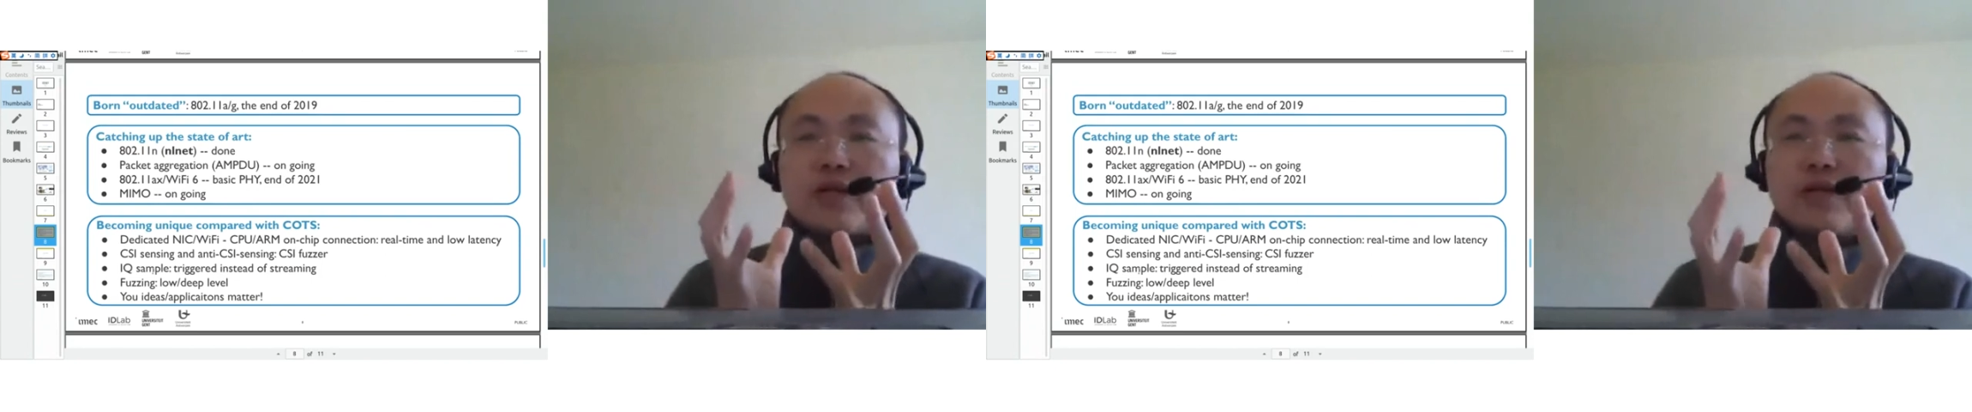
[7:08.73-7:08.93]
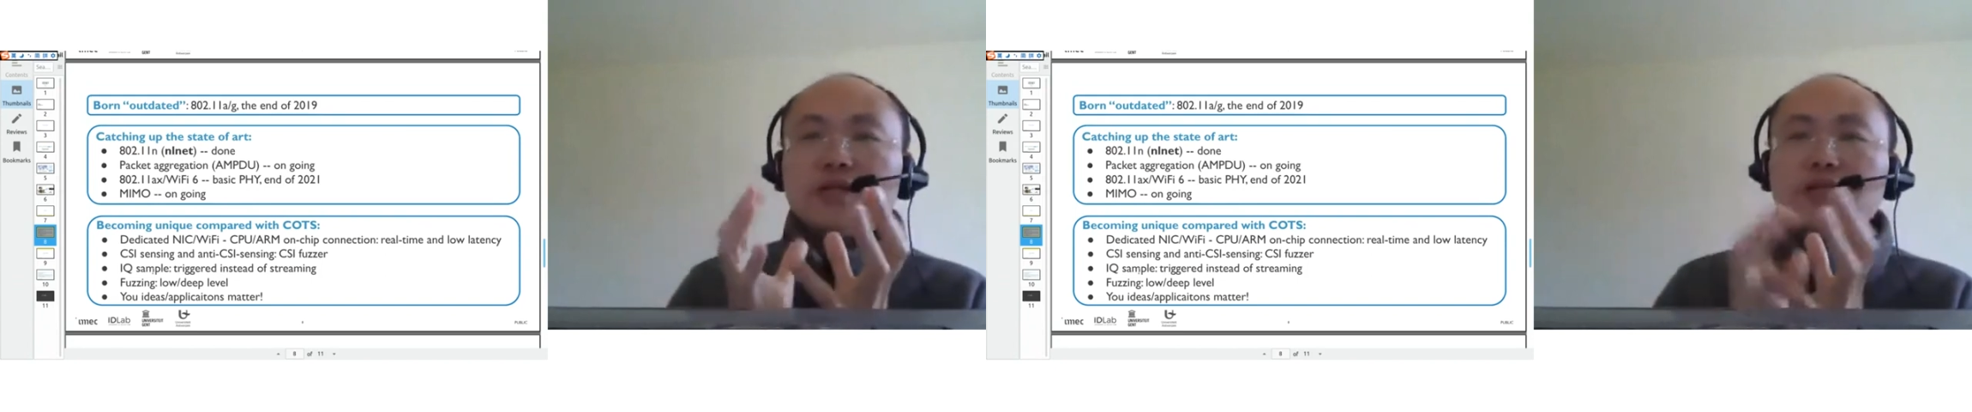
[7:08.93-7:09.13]

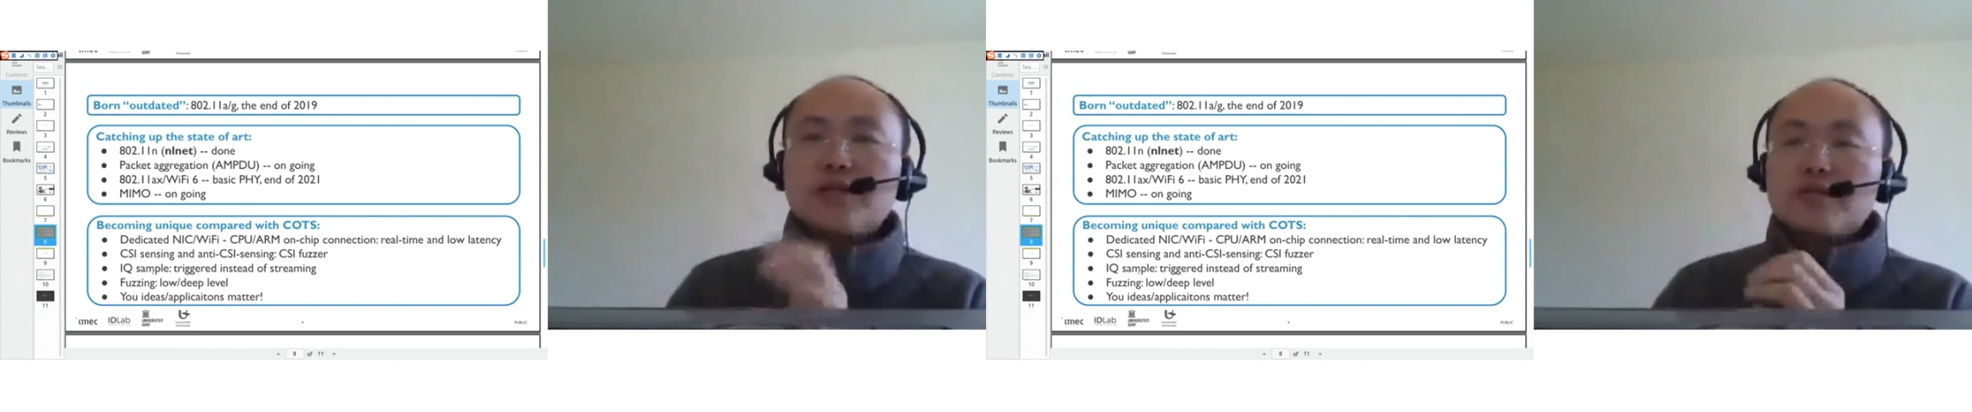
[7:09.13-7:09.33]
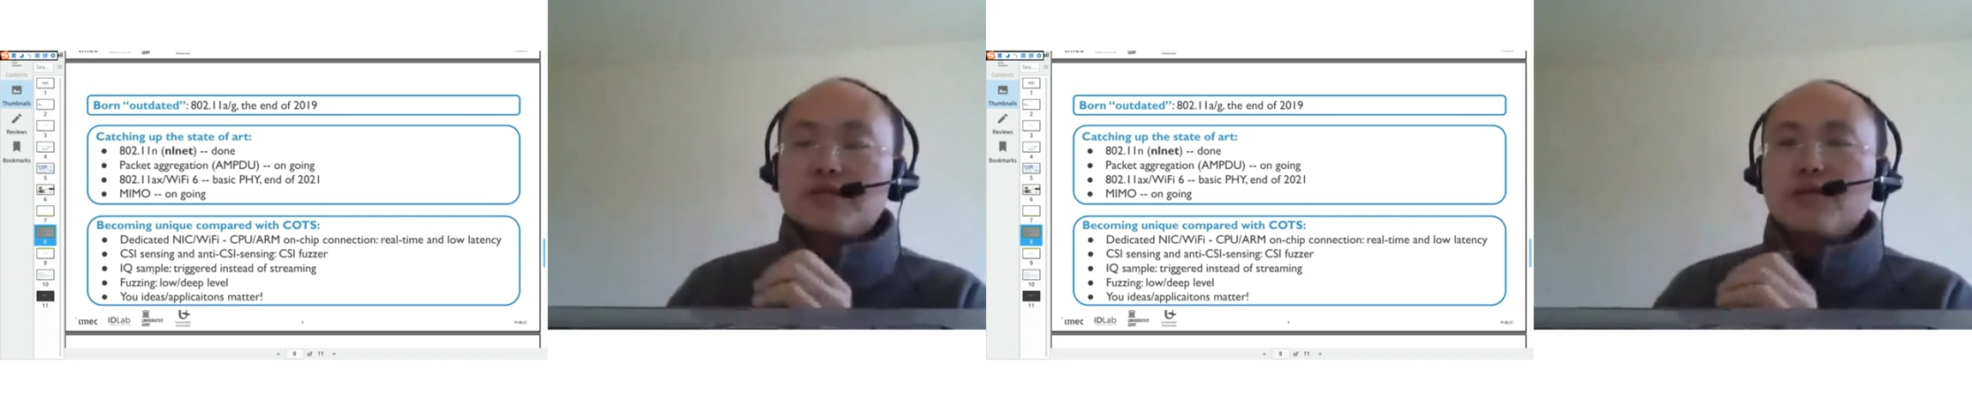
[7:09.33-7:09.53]

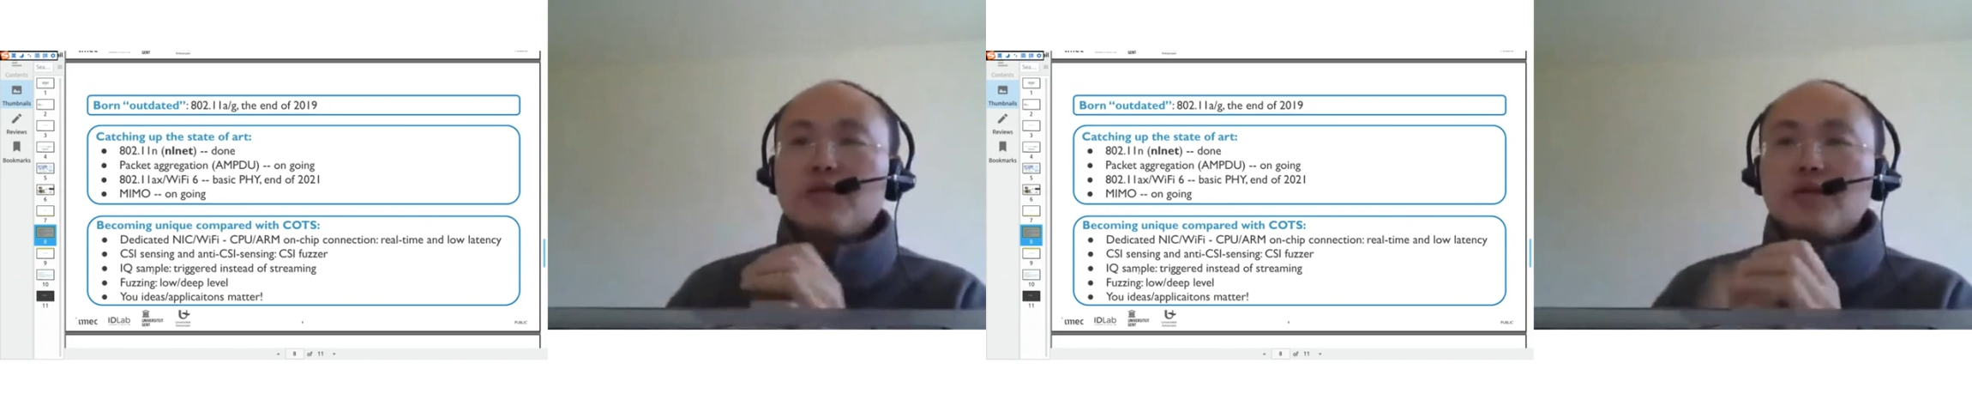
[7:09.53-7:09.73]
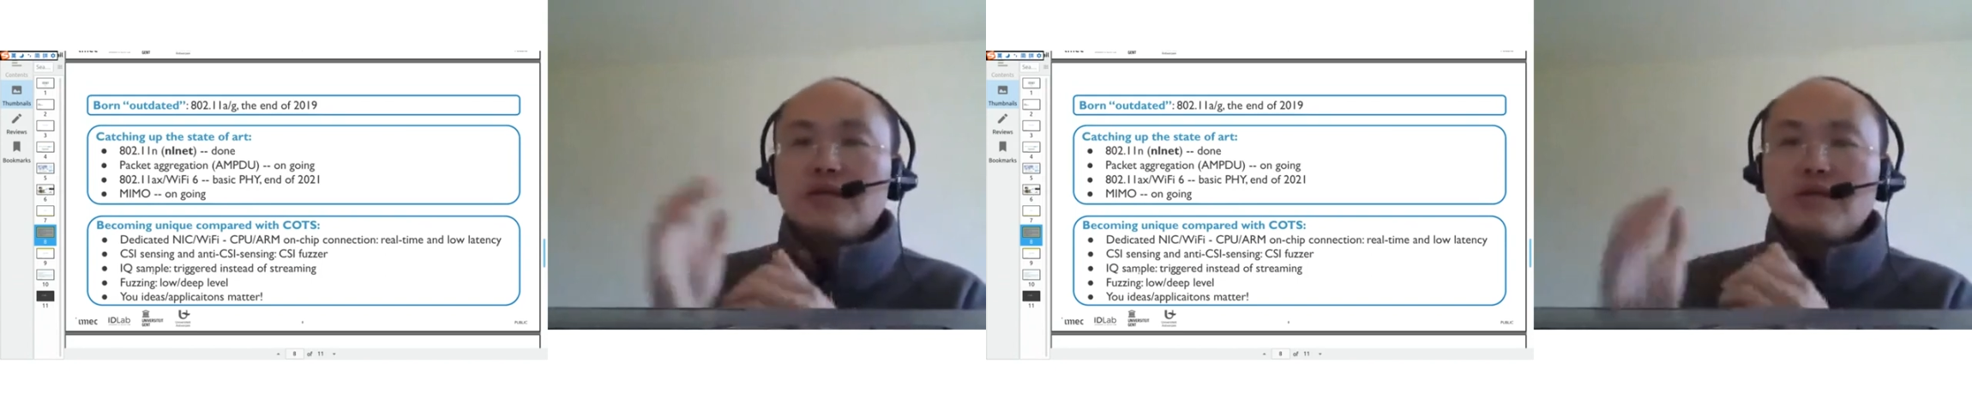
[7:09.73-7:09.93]
conditions you
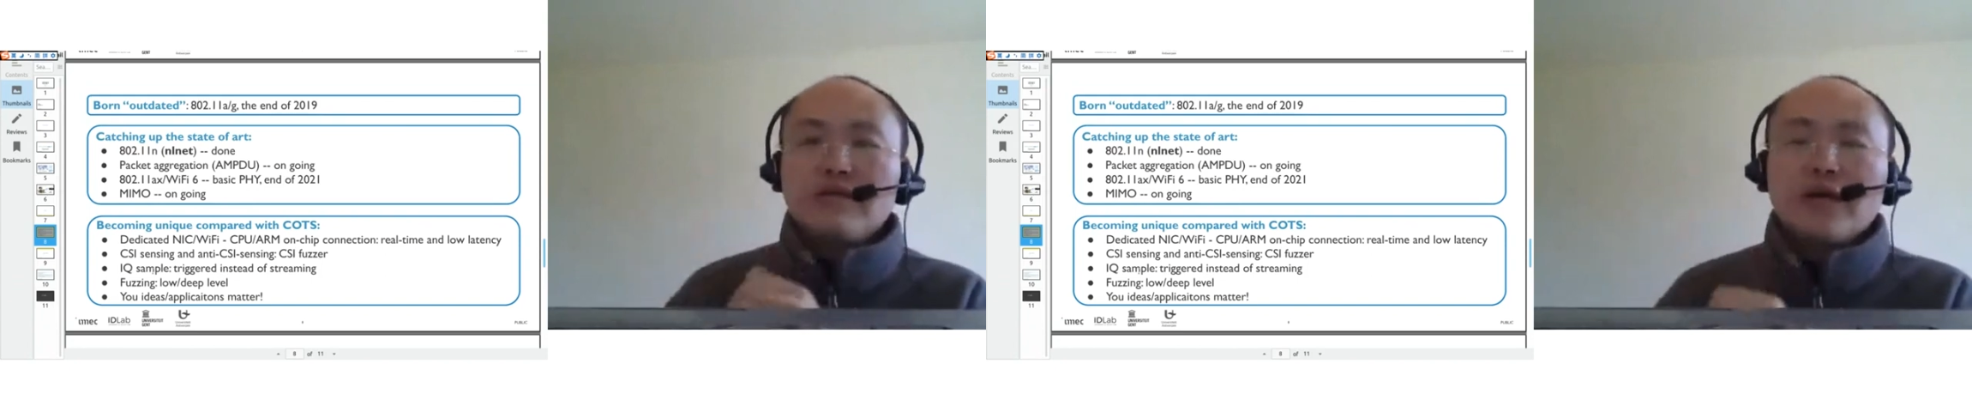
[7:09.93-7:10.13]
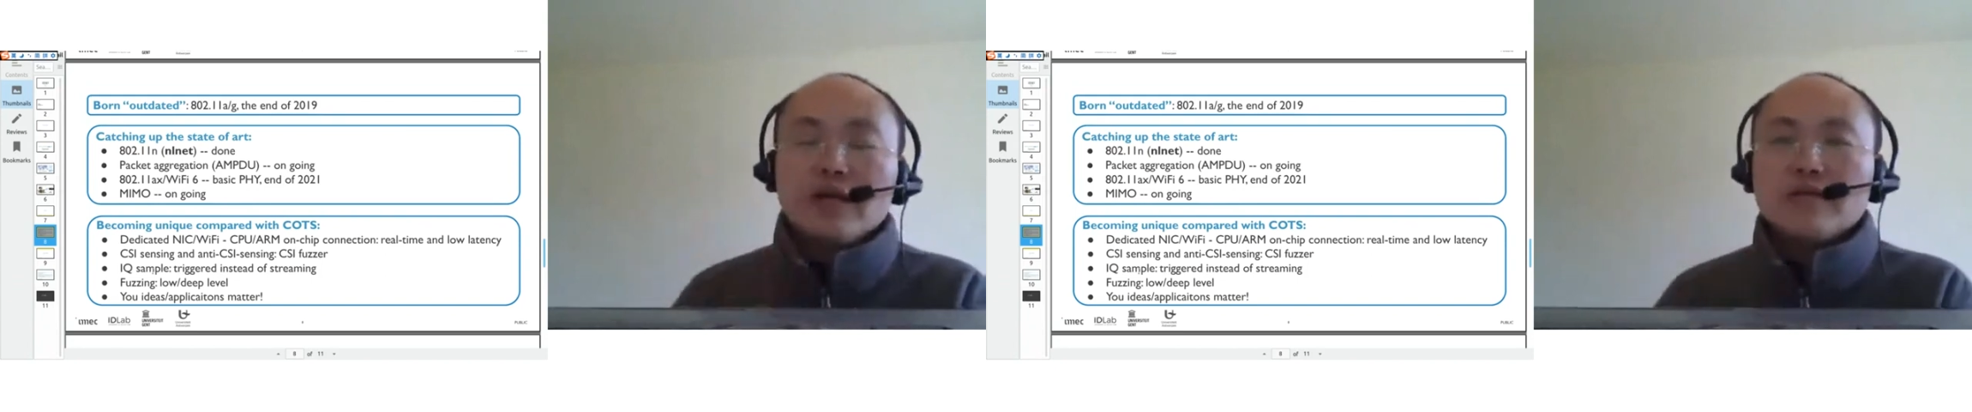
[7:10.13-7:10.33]
can
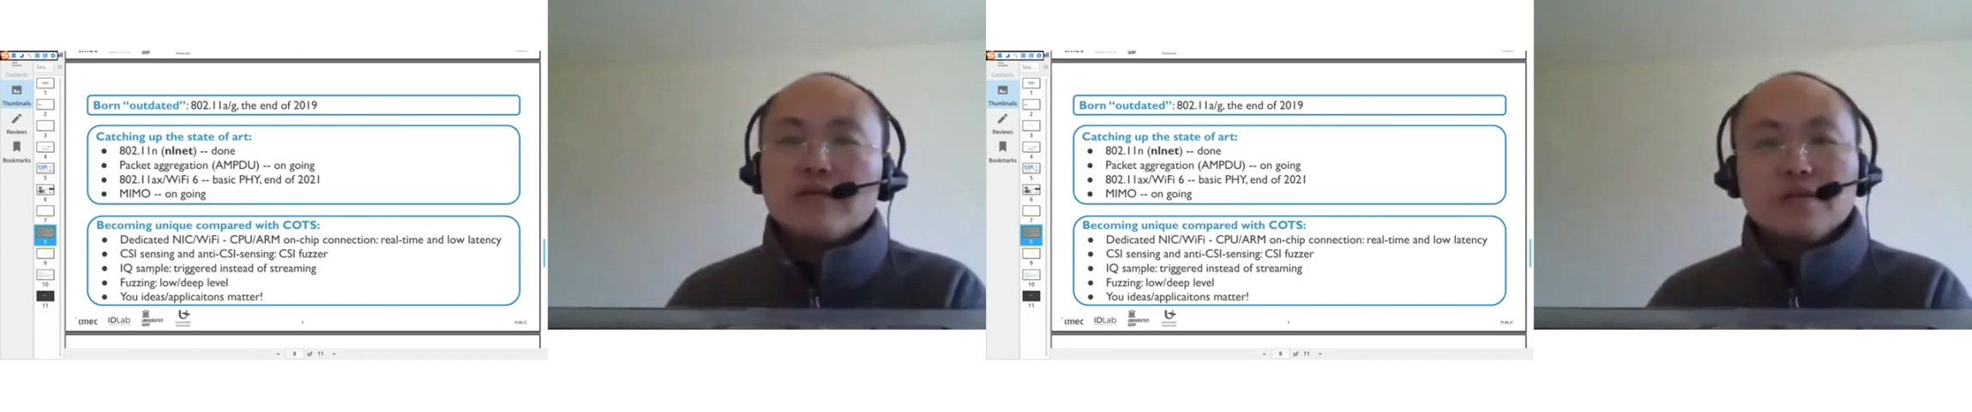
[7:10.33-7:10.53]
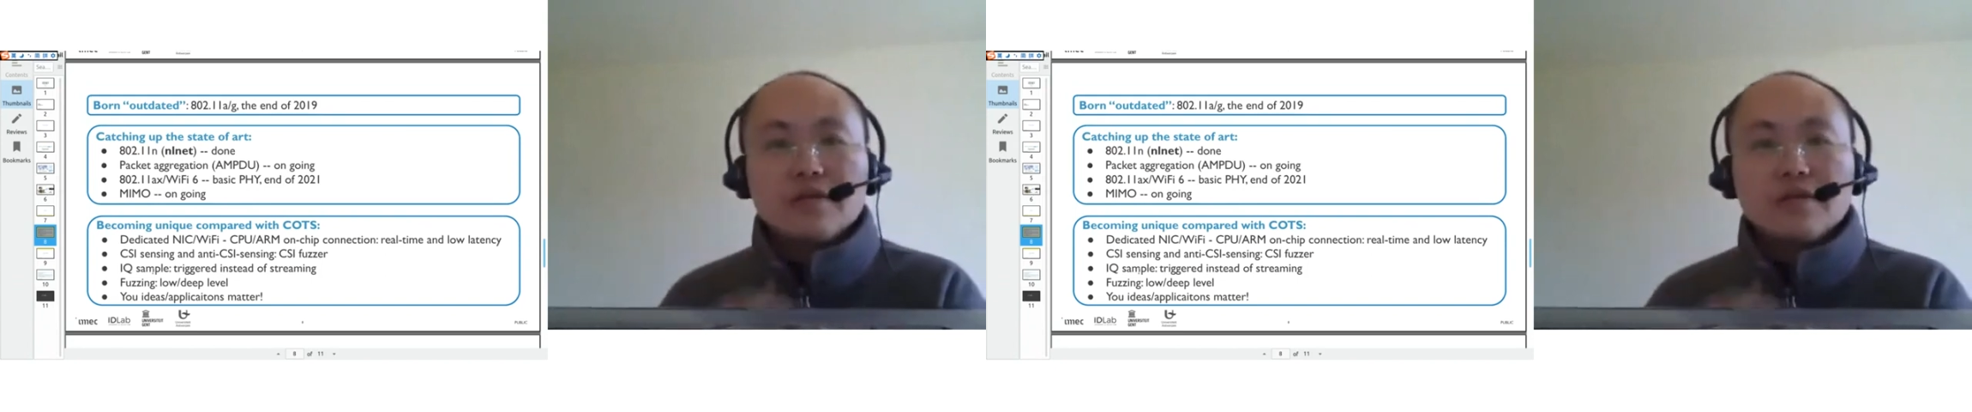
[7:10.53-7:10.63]
define